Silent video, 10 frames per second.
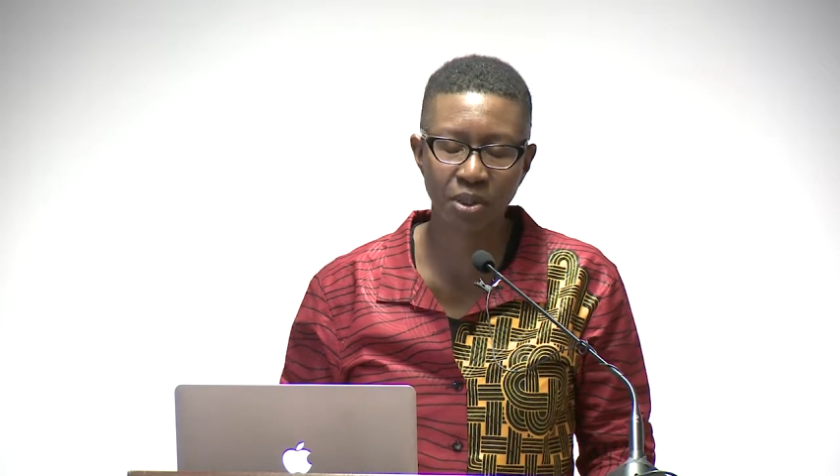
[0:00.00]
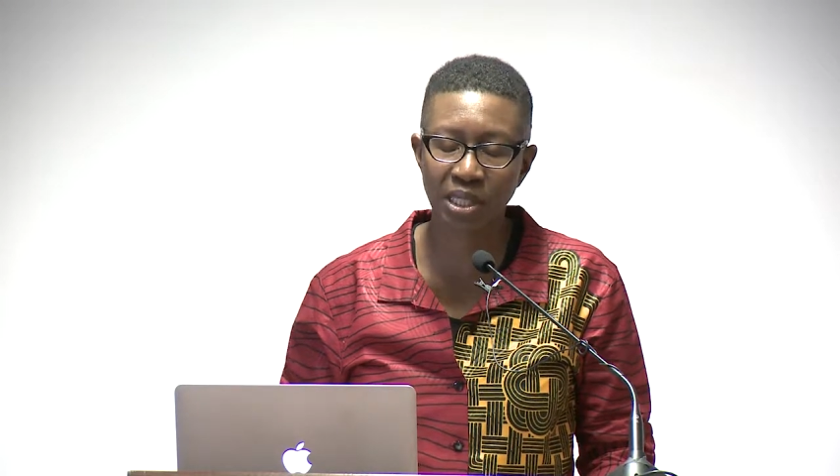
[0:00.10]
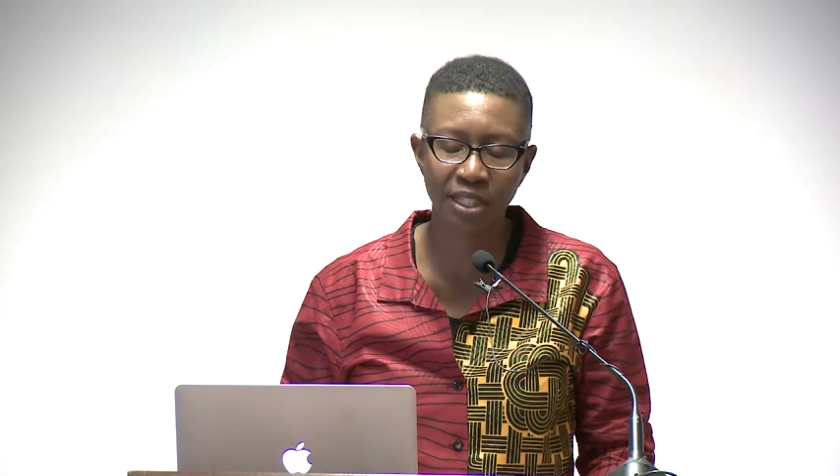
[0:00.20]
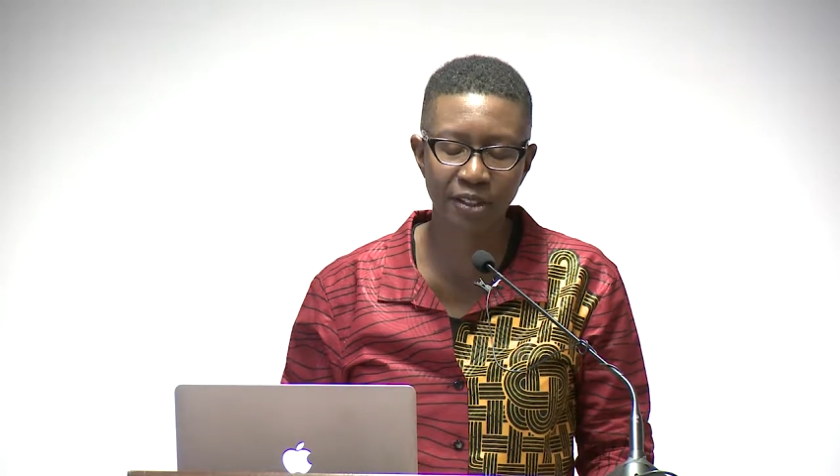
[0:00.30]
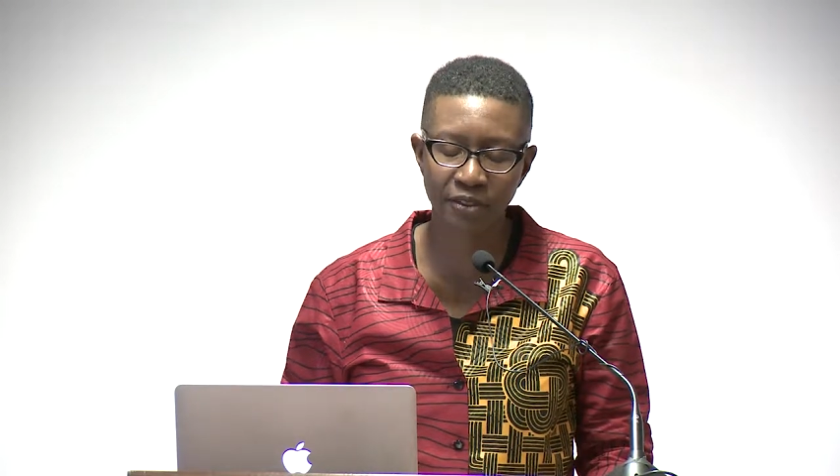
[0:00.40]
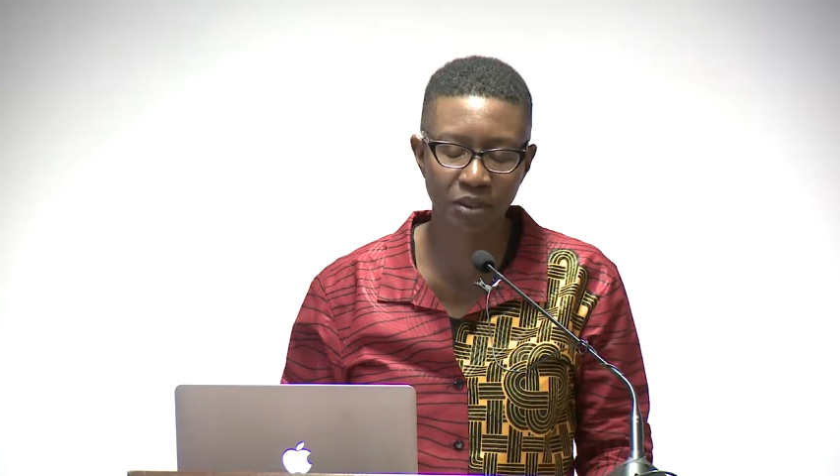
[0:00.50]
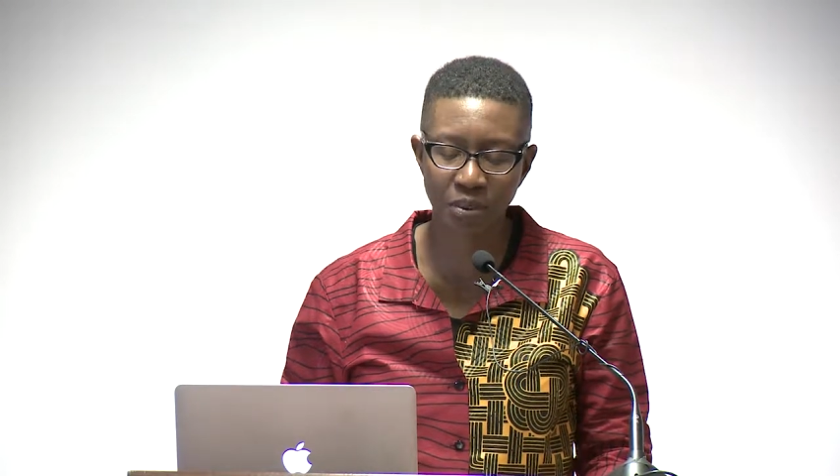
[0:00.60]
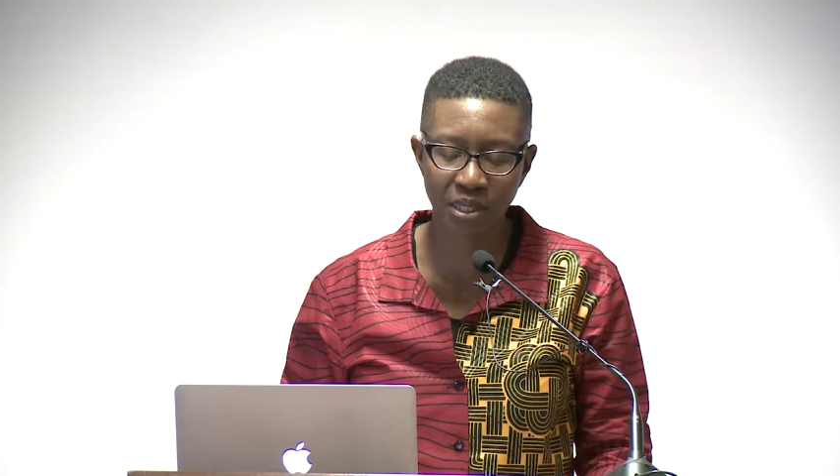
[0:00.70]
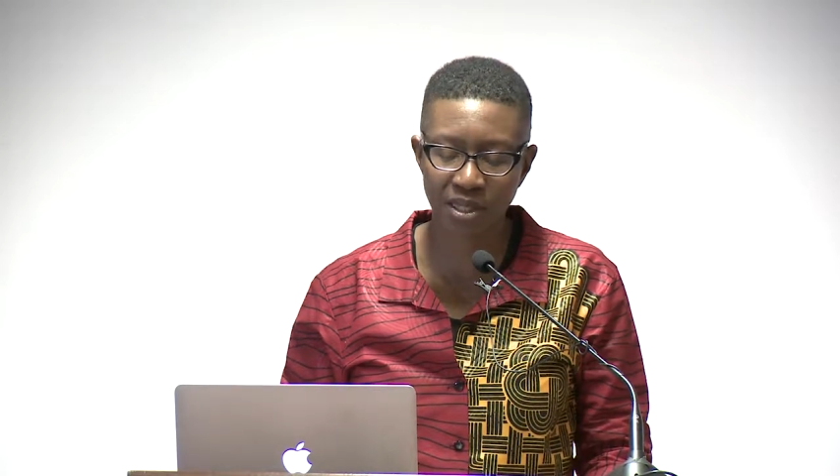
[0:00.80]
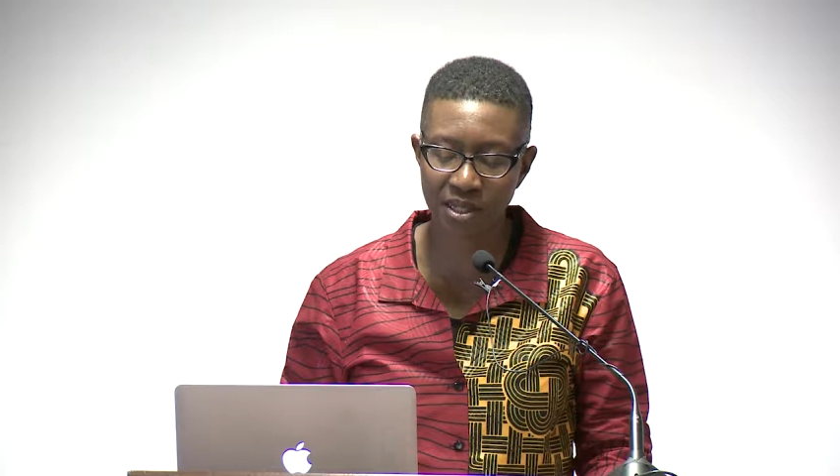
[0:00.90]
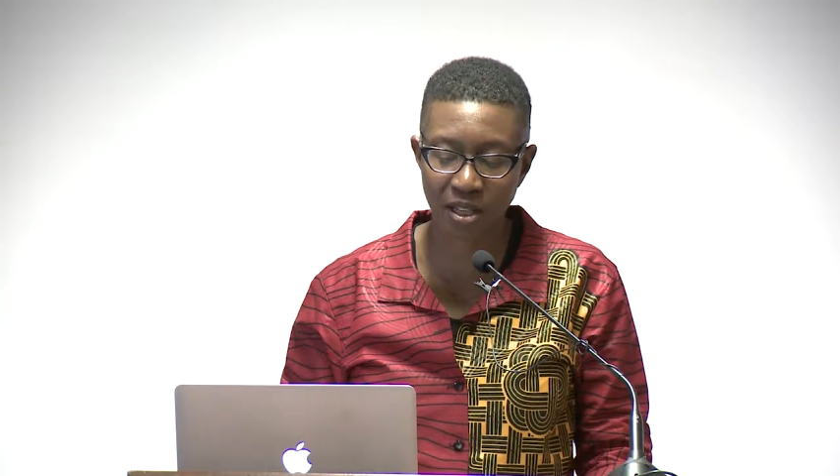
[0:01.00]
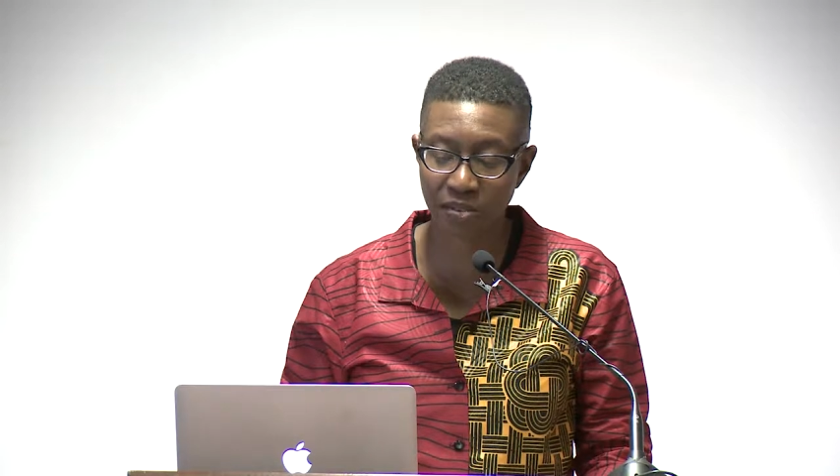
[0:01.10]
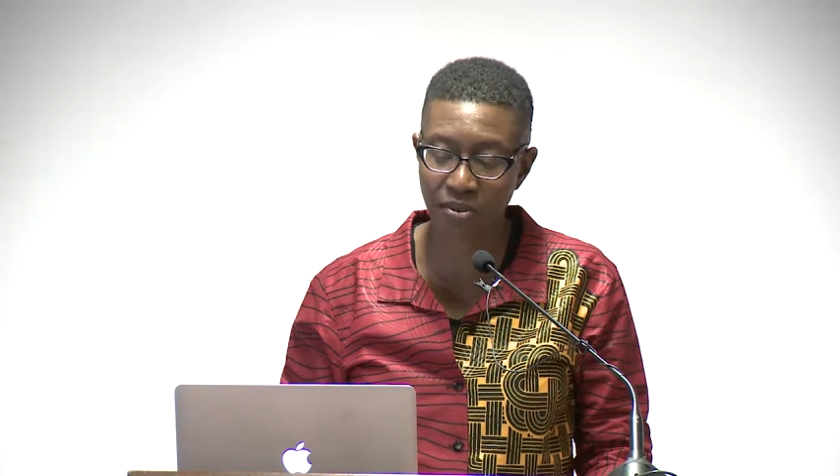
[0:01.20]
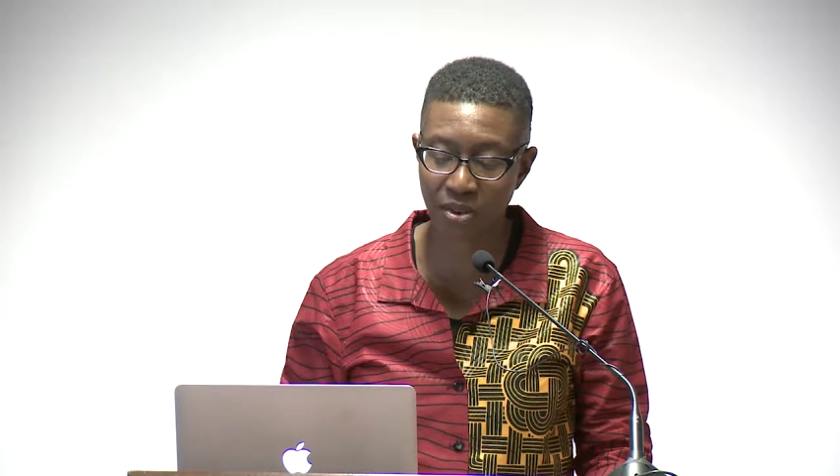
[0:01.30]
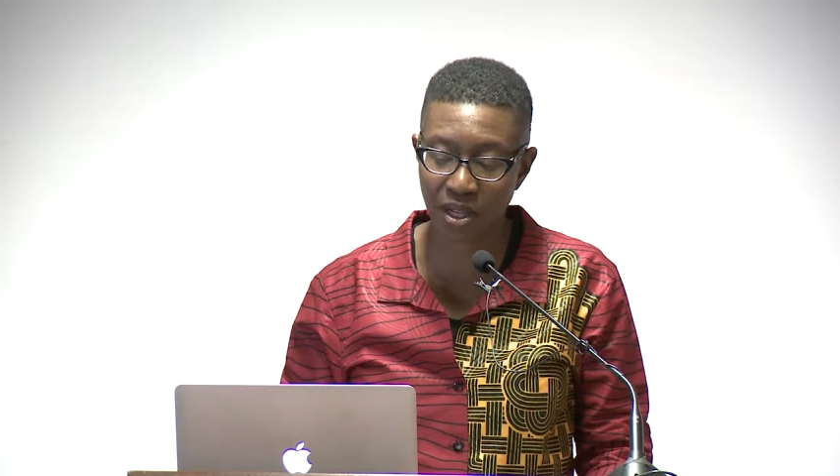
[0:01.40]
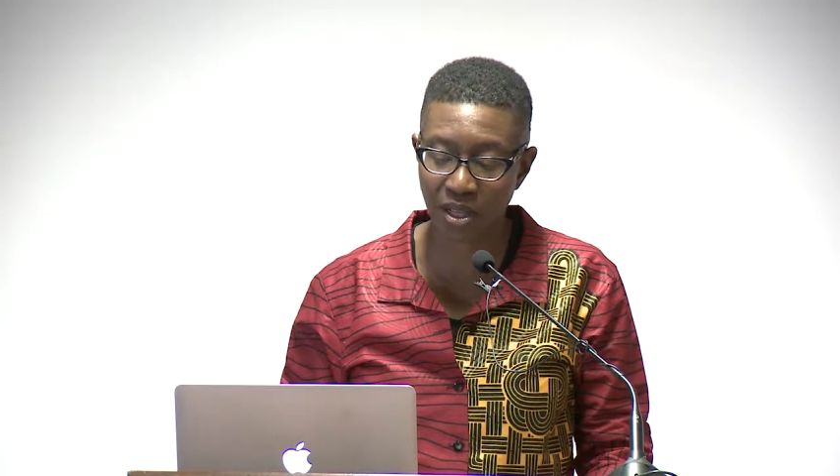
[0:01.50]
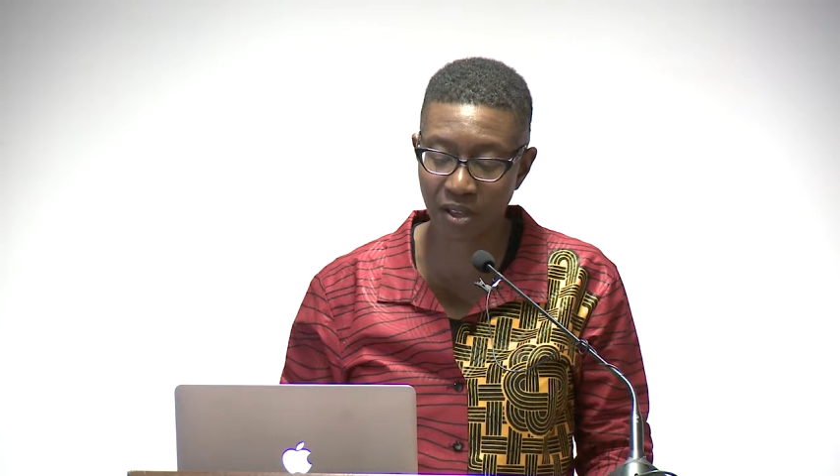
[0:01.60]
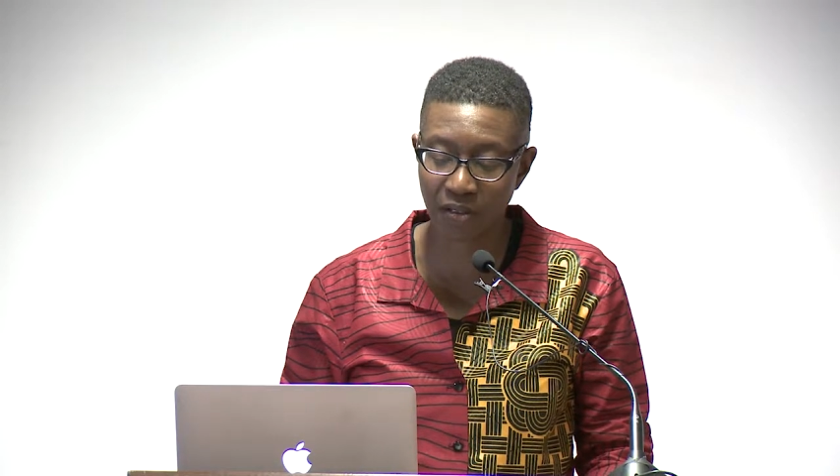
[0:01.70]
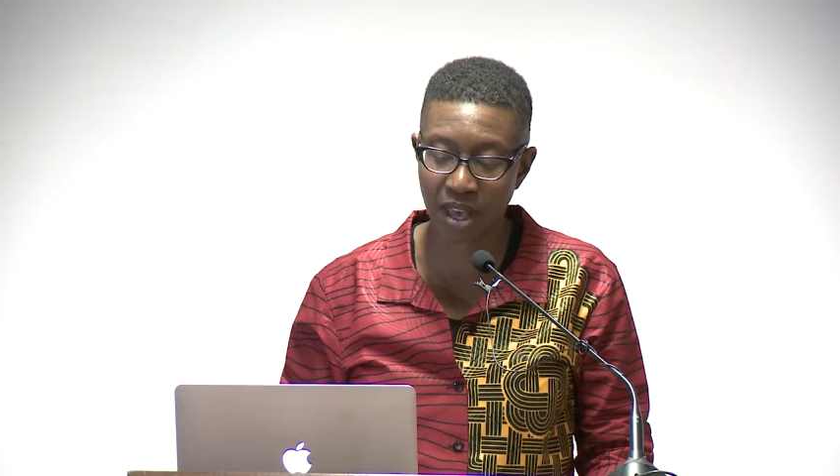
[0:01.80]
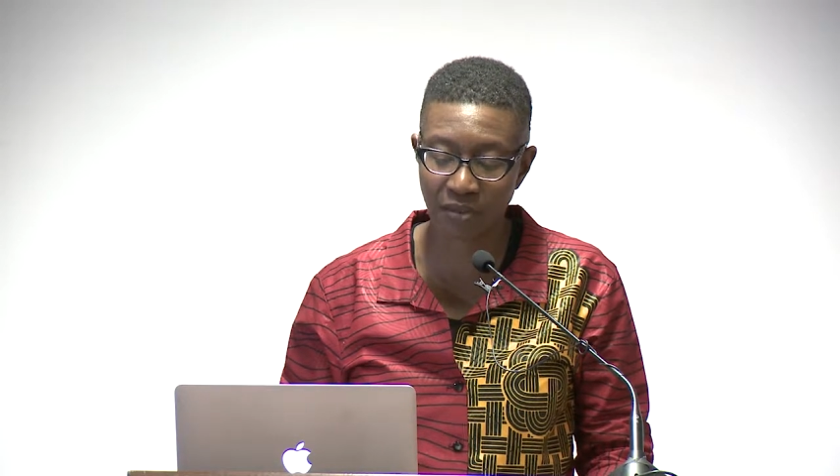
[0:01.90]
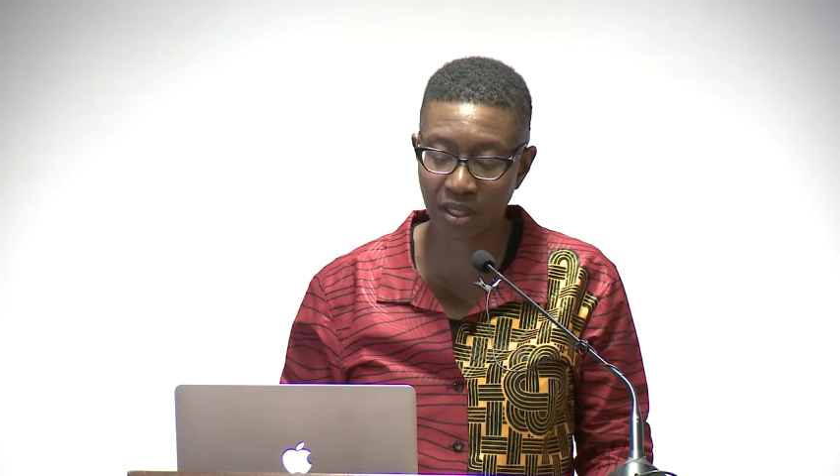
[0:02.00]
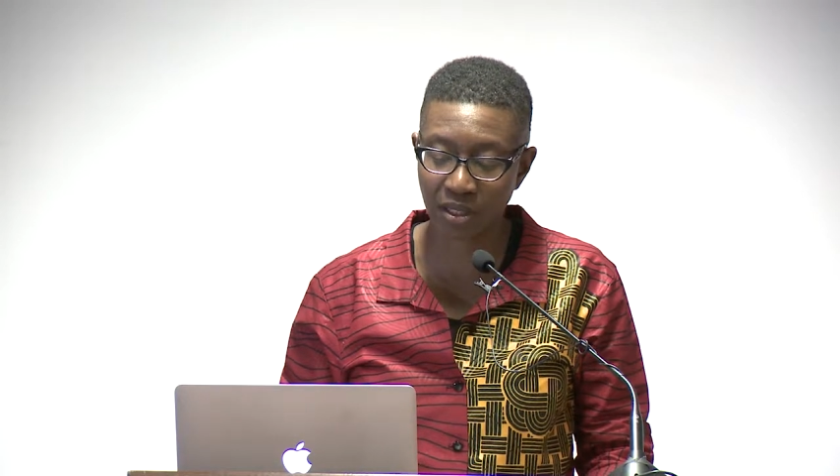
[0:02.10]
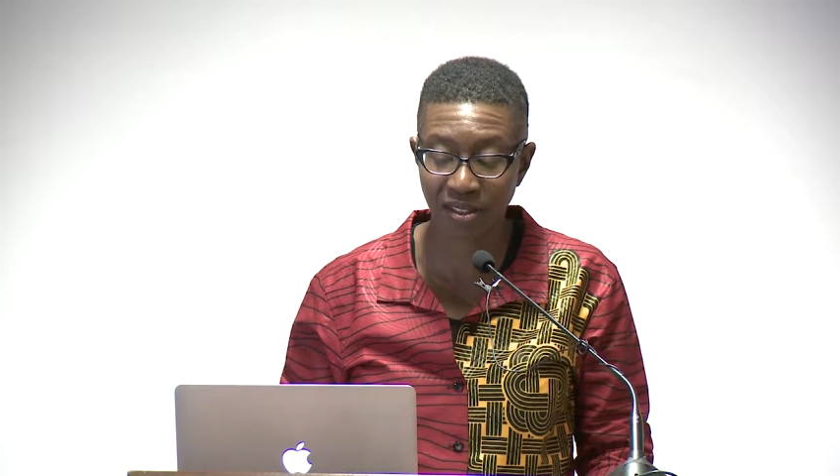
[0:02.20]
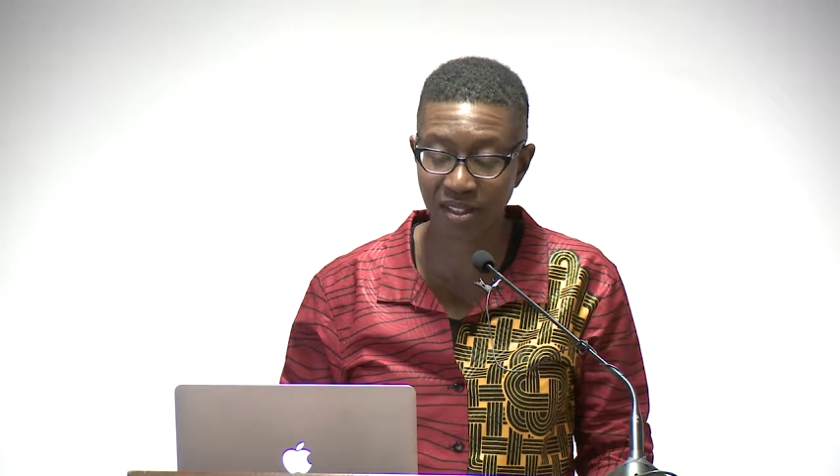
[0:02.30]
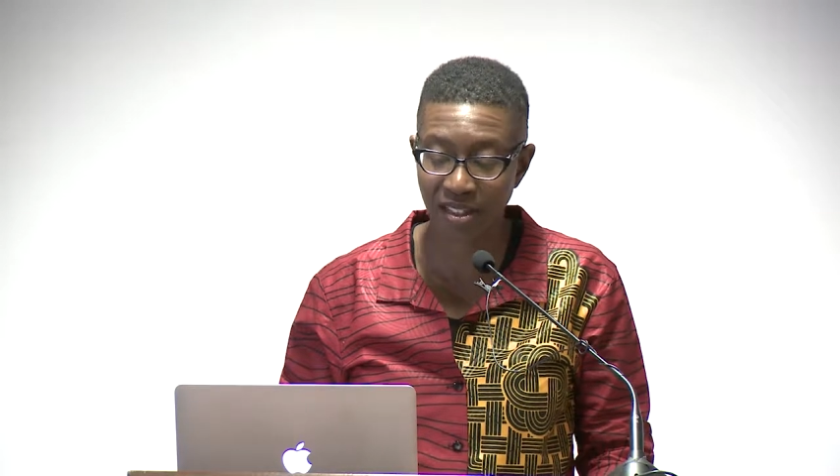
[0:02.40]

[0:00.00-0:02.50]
lived with the suffering of having